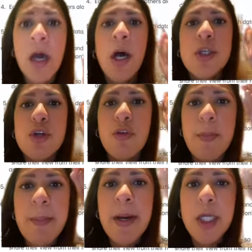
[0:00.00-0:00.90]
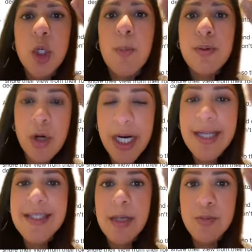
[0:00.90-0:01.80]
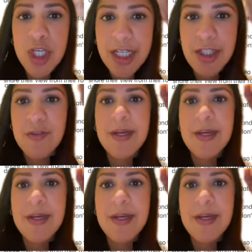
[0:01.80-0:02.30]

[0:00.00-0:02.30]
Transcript: So remember your product's objectives